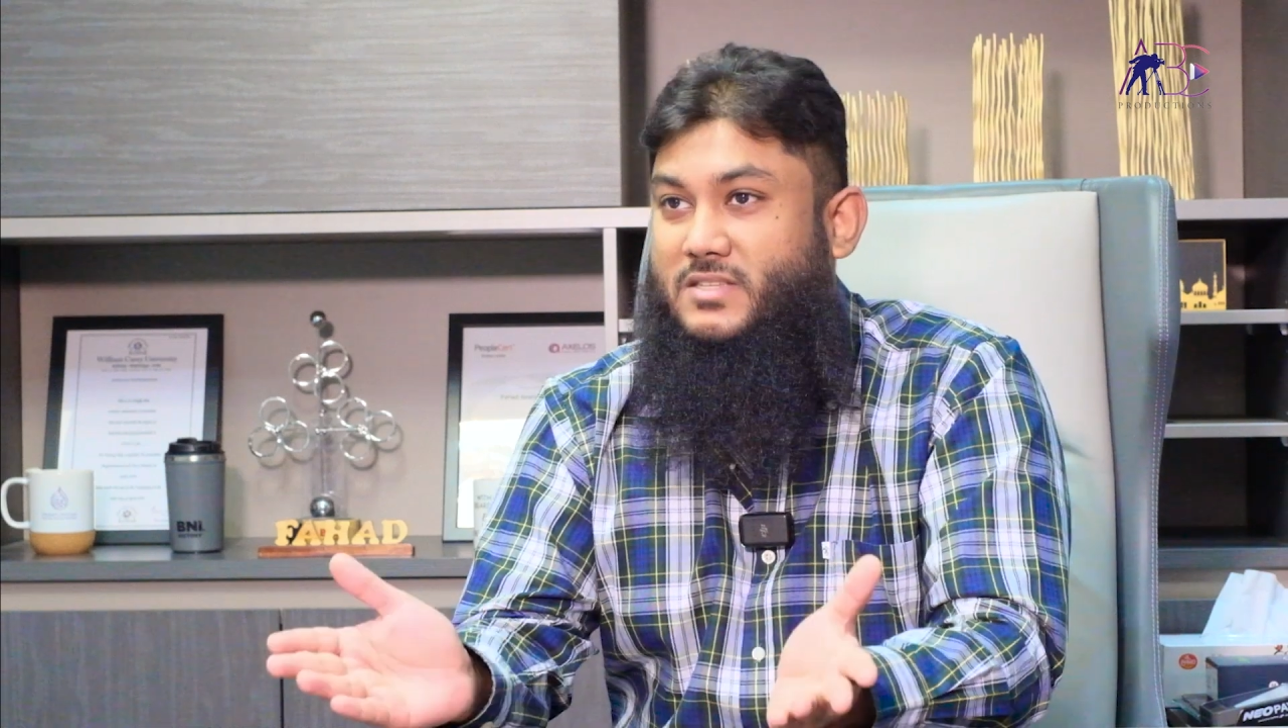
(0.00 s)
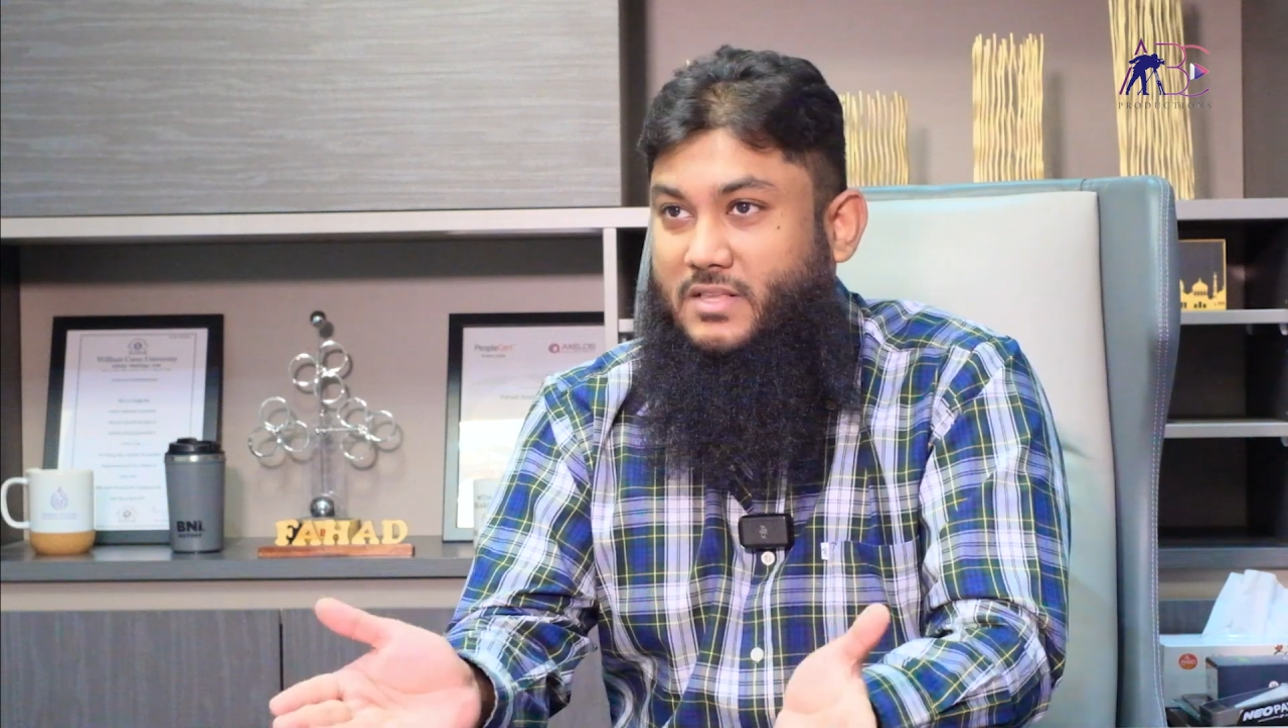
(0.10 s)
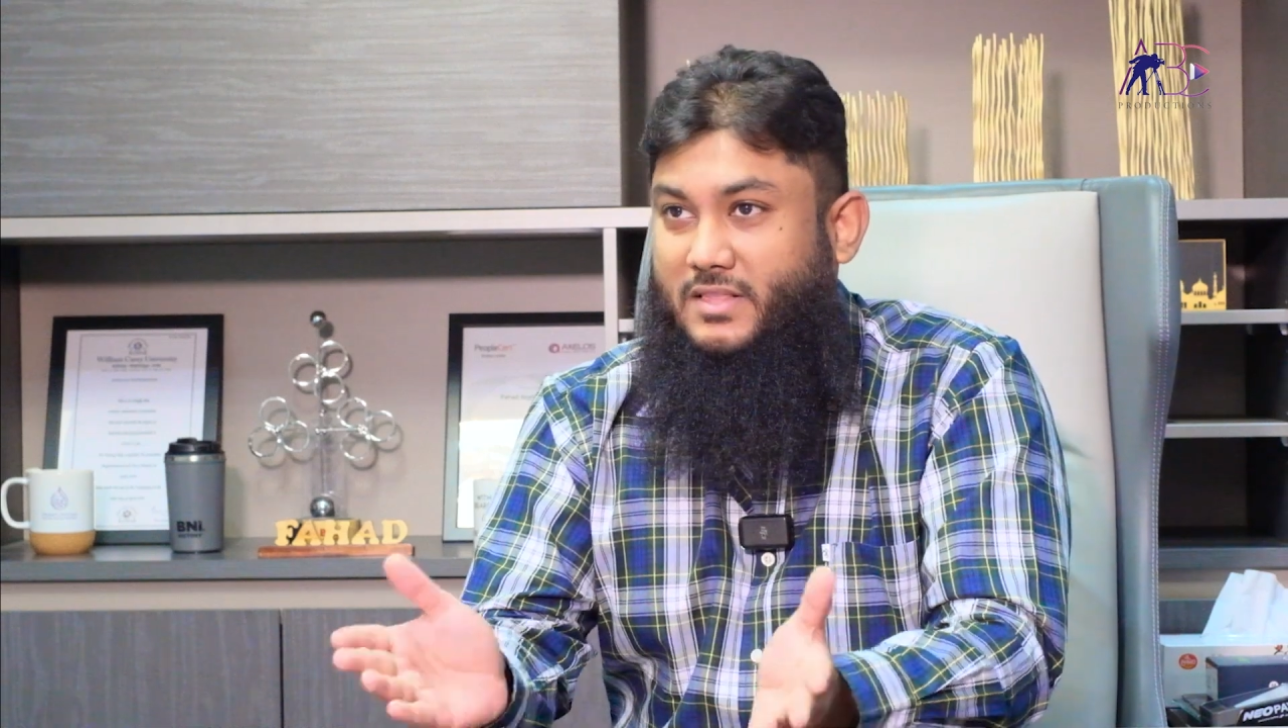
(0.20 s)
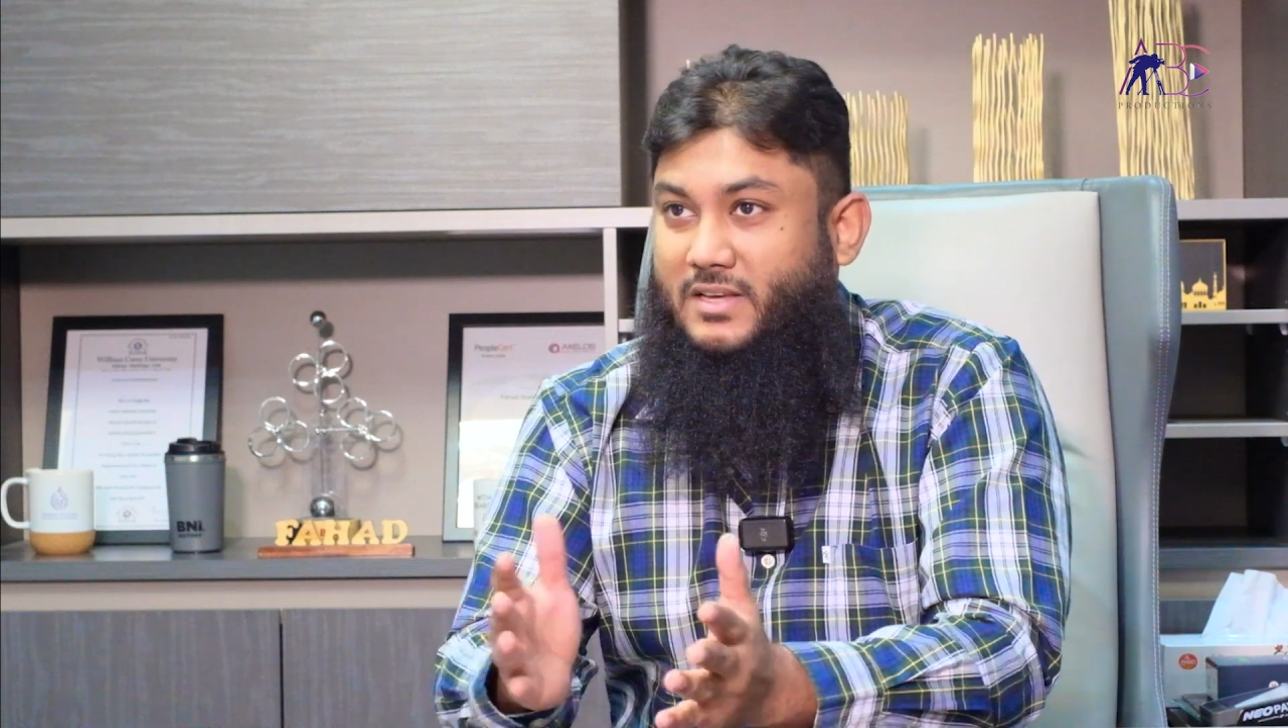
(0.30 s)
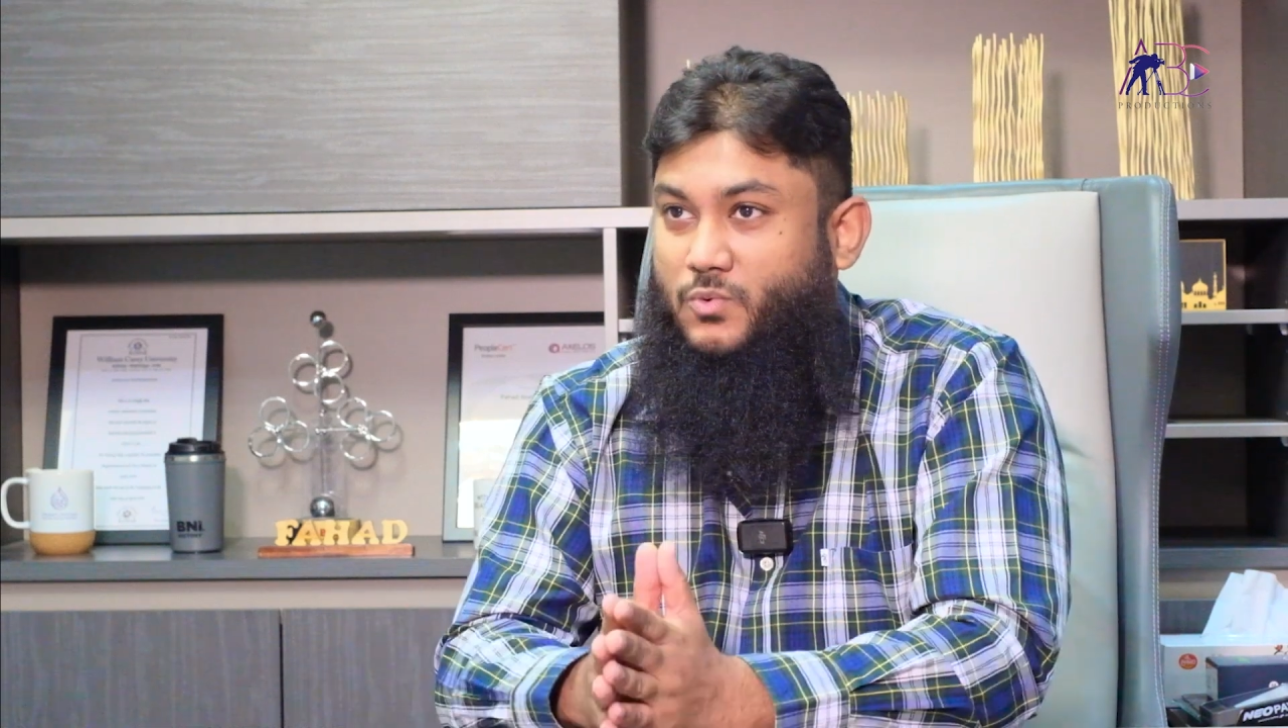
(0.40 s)

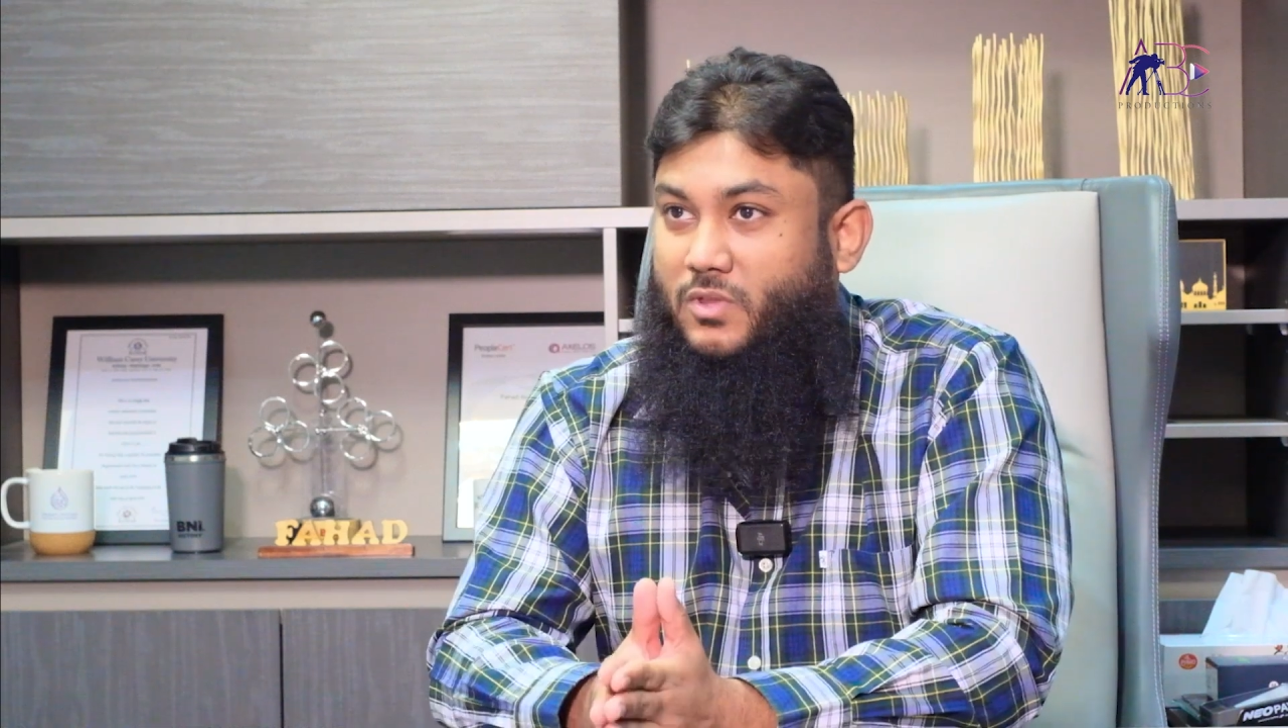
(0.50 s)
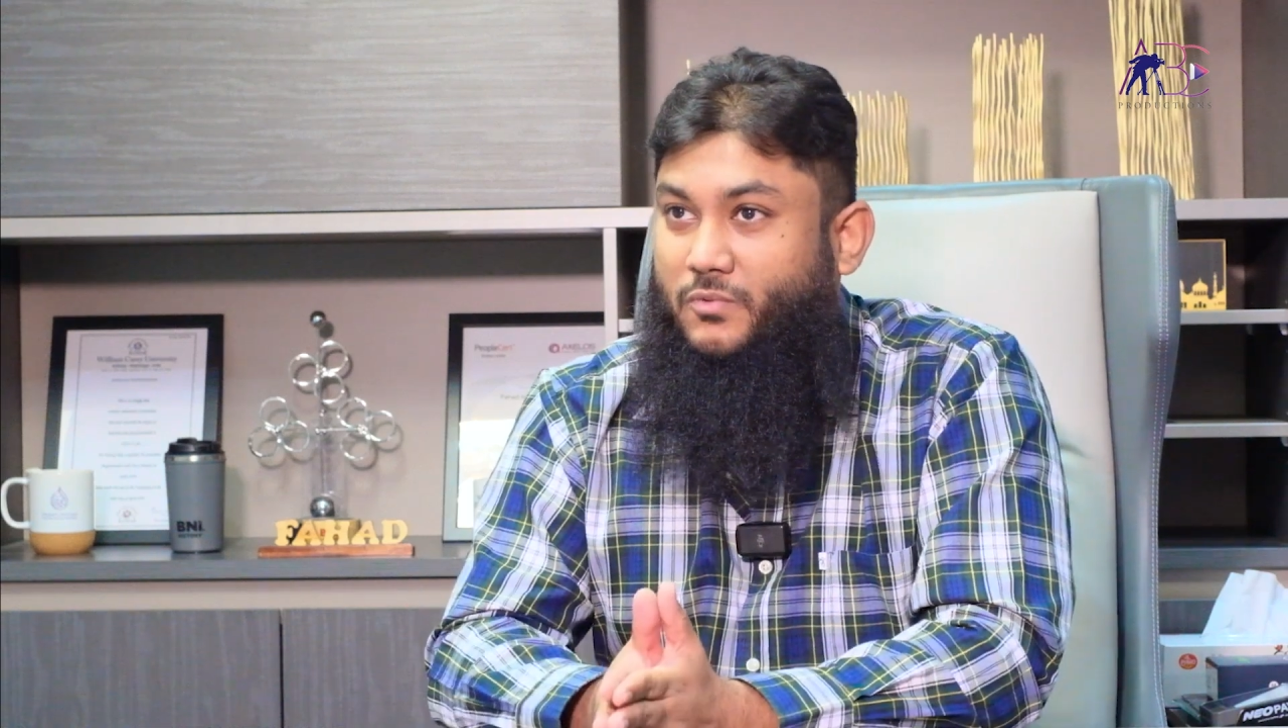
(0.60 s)
things what